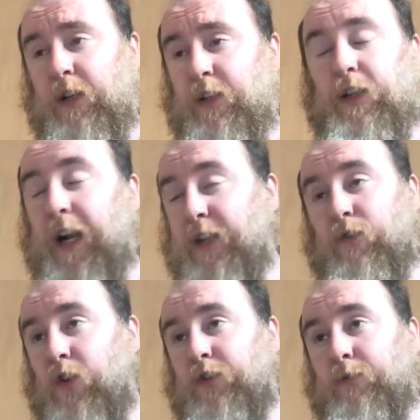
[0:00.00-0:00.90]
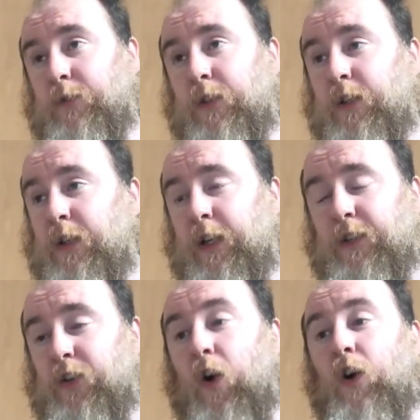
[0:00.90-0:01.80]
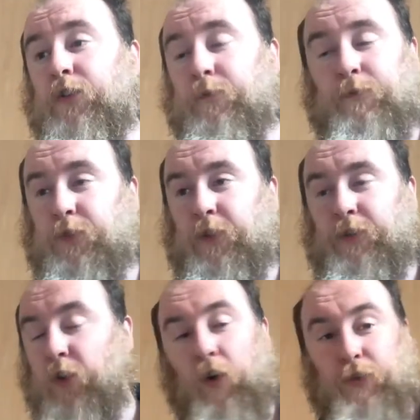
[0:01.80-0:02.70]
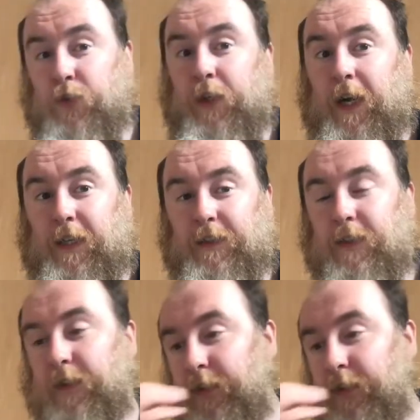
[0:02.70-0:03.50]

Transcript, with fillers: You guys are awesome, and it's awesome to talk to you guys.